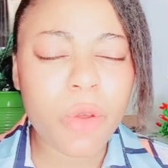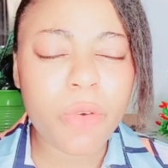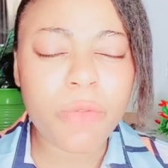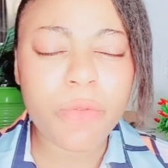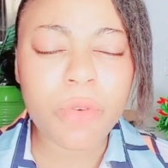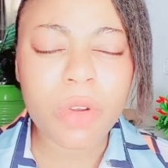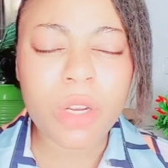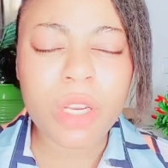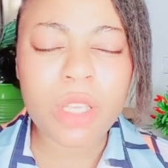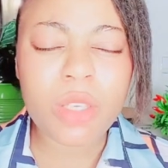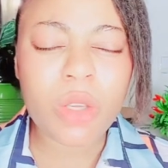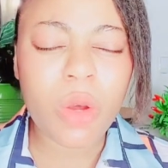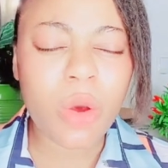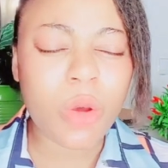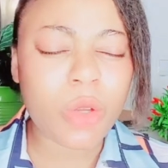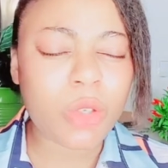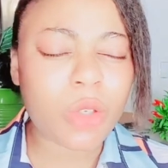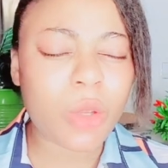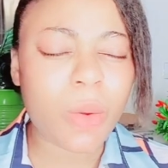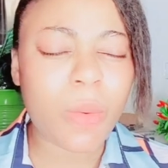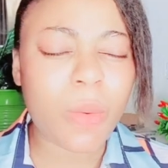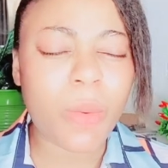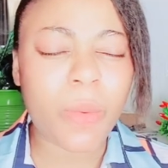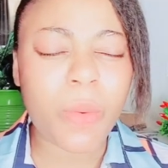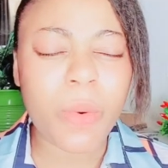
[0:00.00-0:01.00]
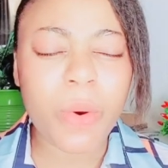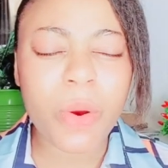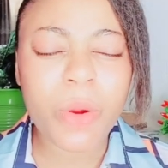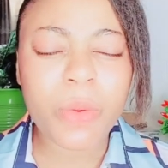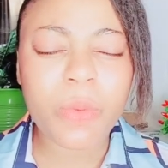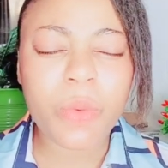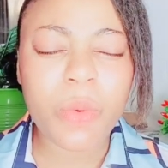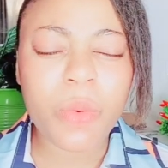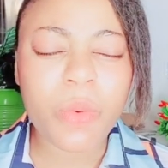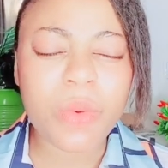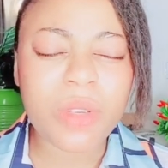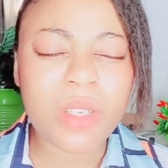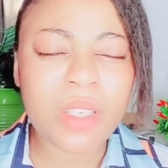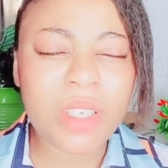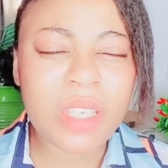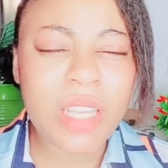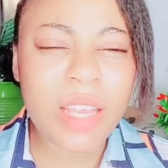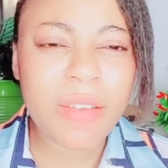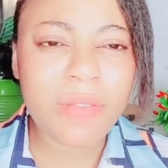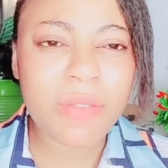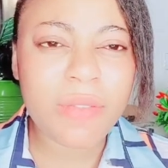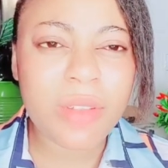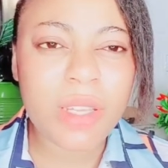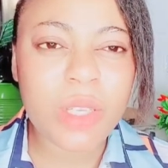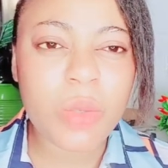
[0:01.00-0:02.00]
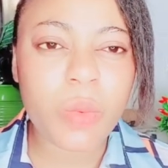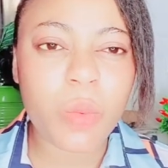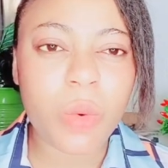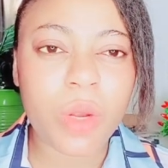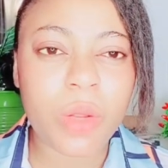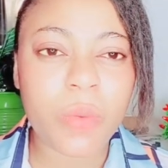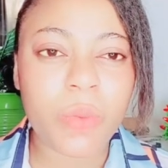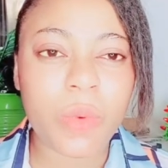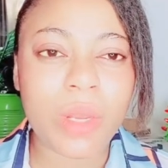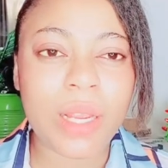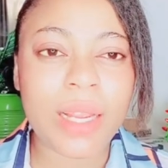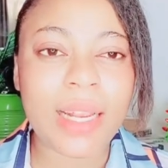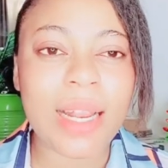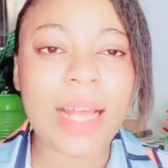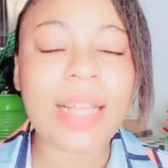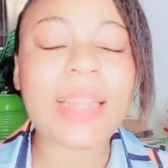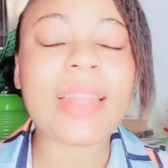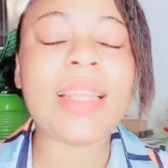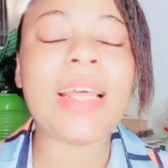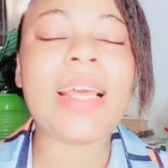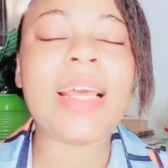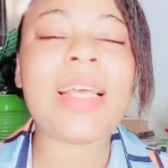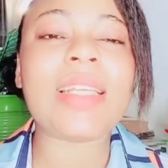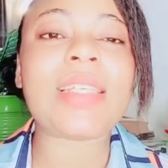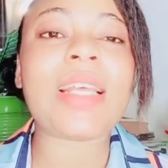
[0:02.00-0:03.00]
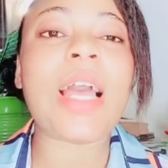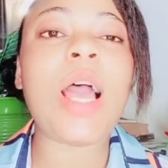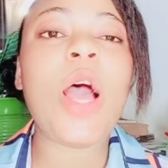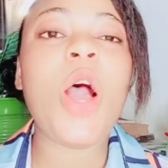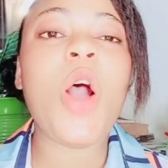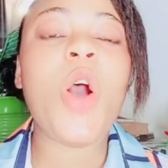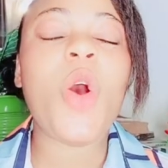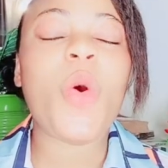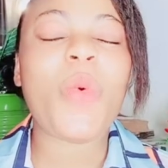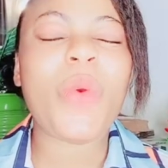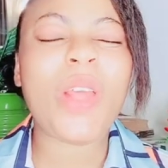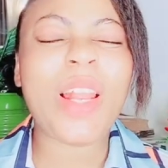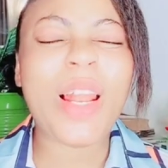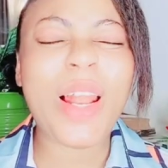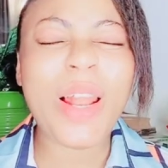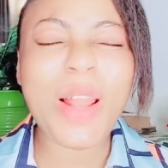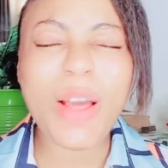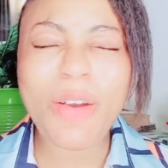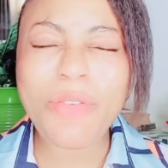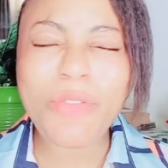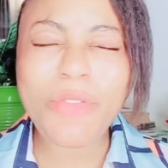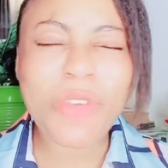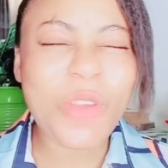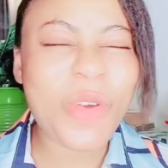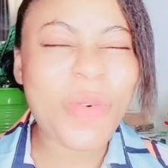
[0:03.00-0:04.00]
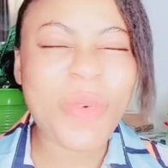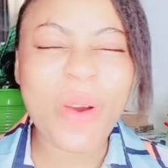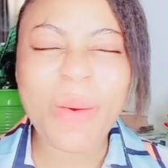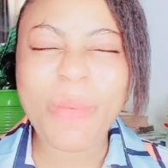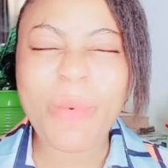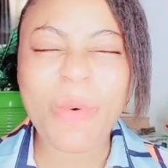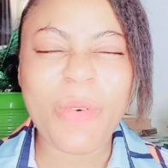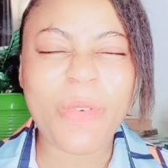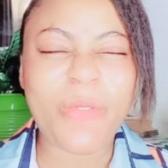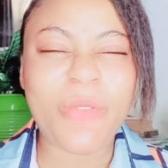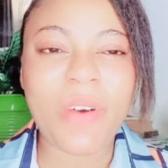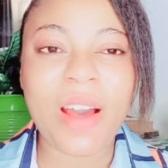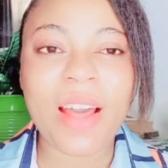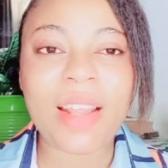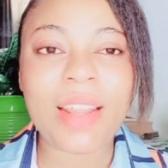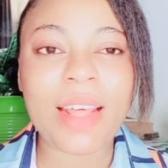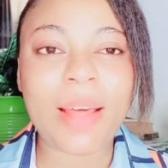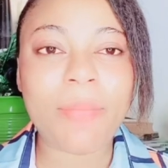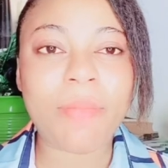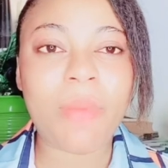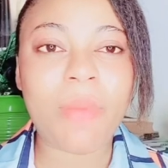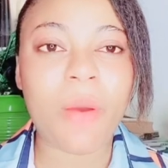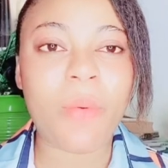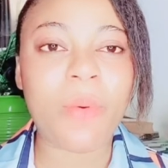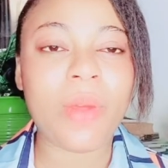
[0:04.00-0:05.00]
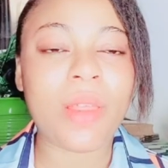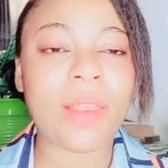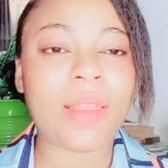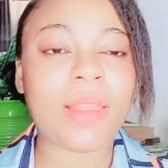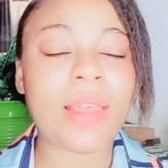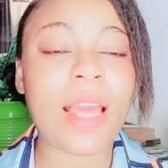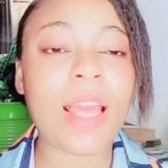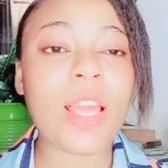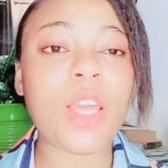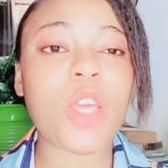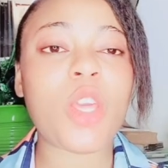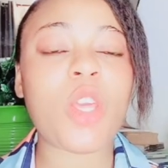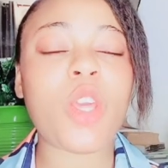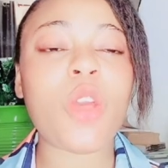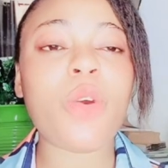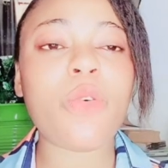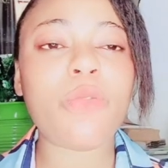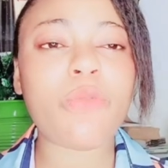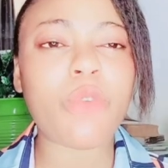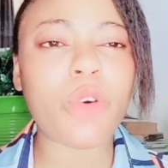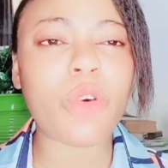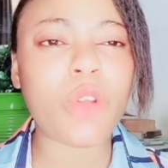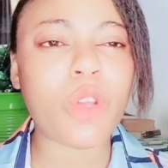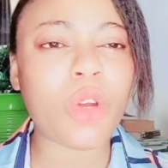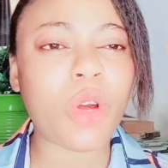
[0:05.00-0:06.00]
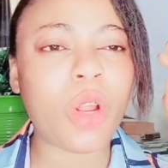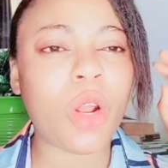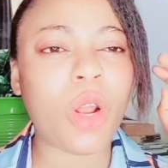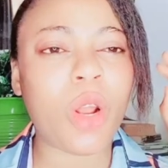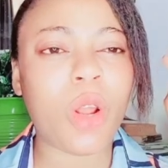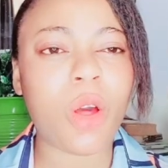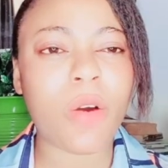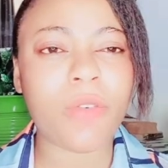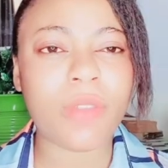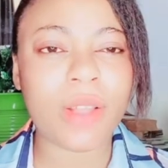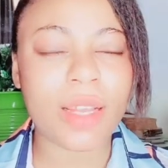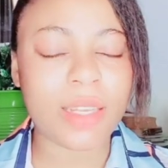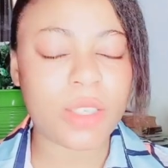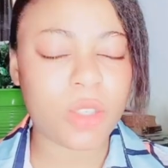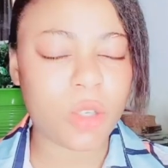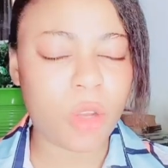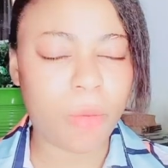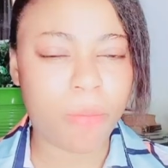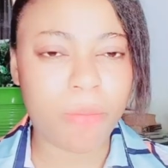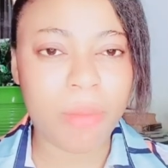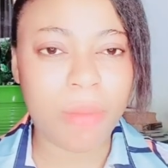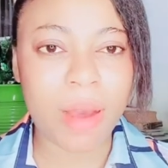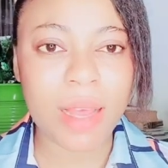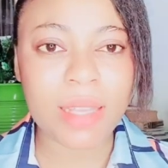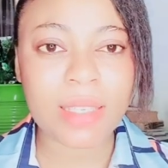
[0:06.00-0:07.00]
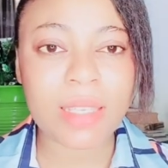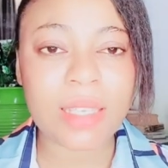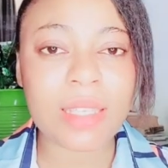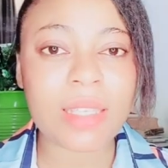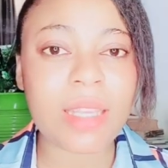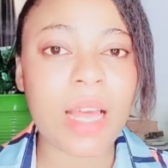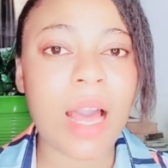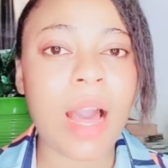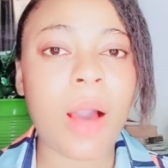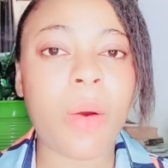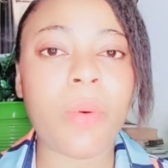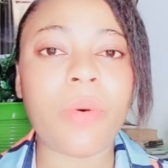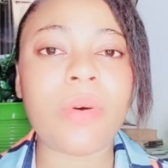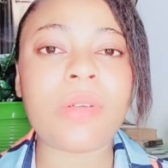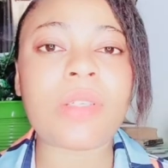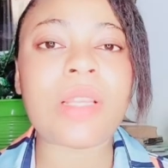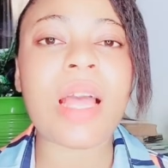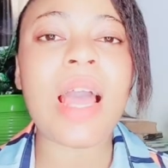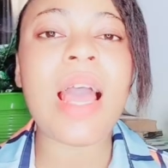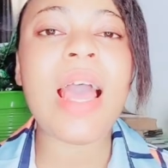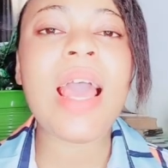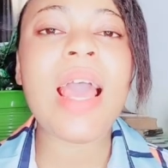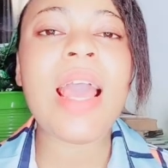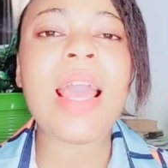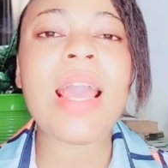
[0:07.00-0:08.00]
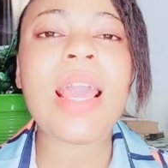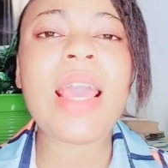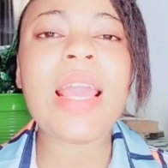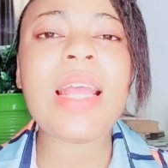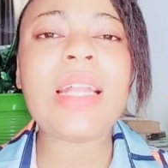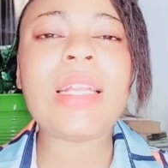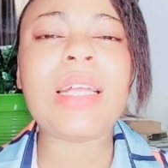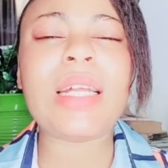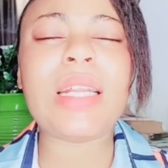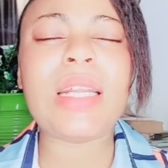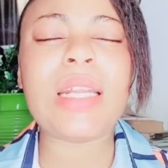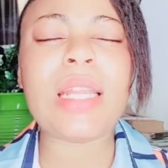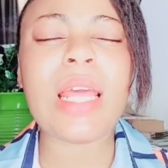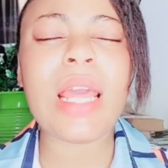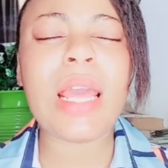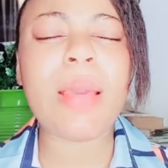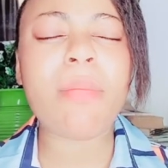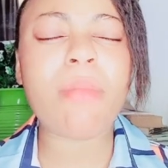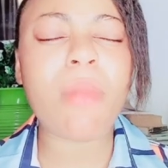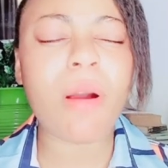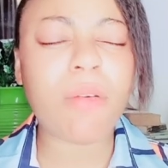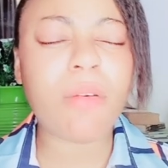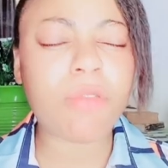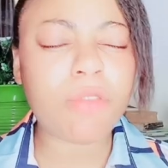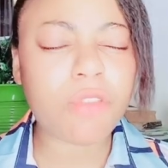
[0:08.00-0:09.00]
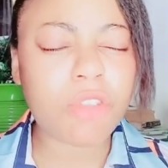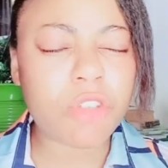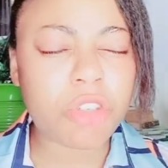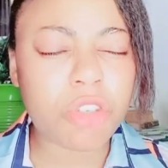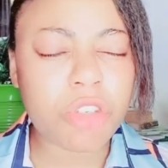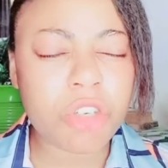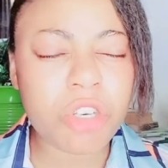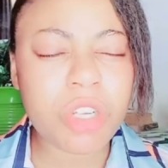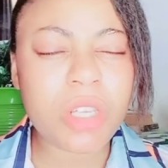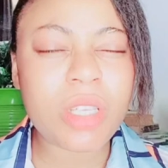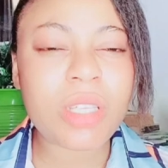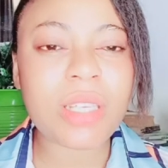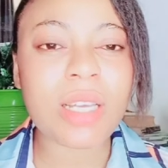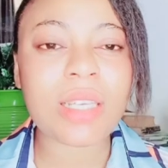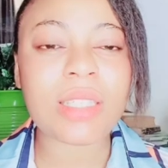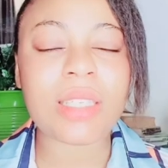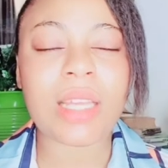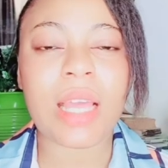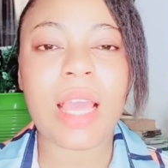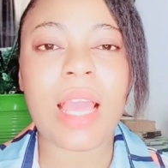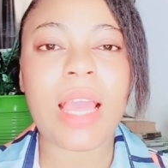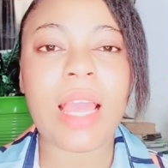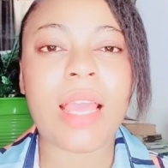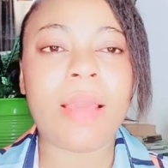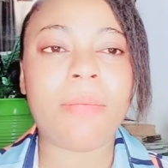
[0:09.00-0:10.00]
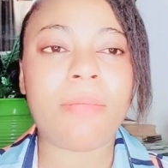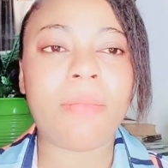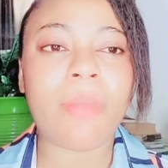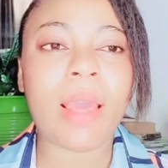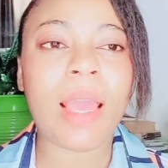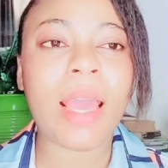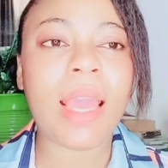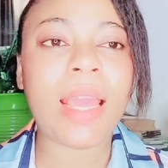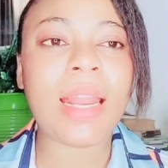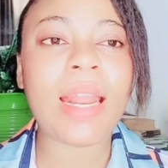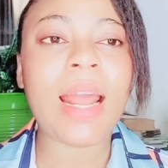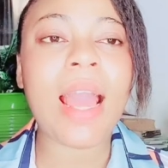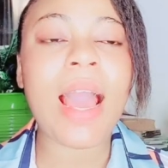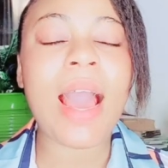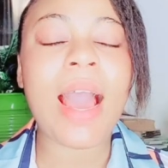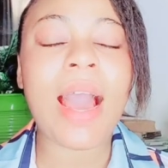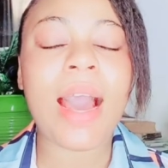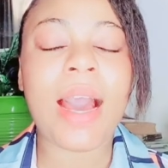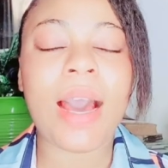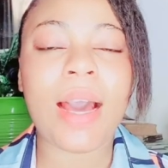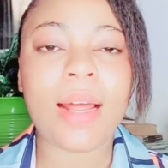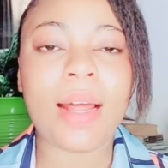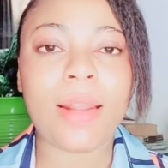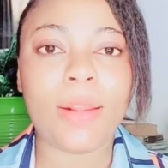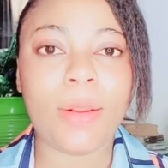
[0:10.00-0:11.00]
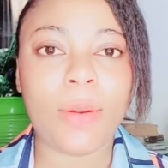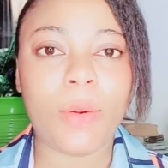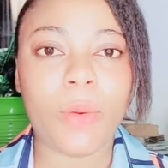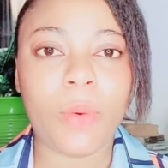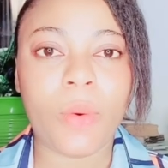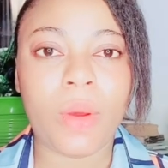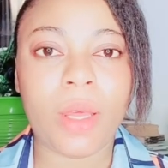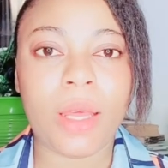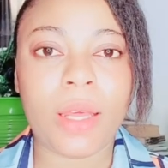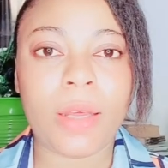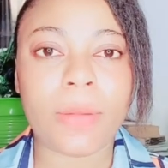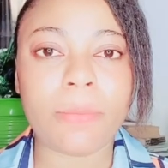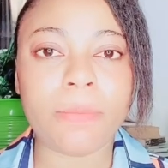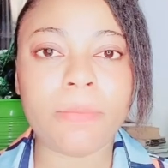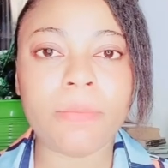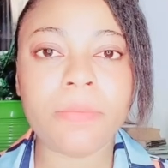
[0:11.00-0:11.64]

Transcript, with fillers: for this awesome word. We receive this word with gladness. We love you, our Father, but we thank you for your love that surpasses ours. In the name of Jesus, amen. Hallelujah.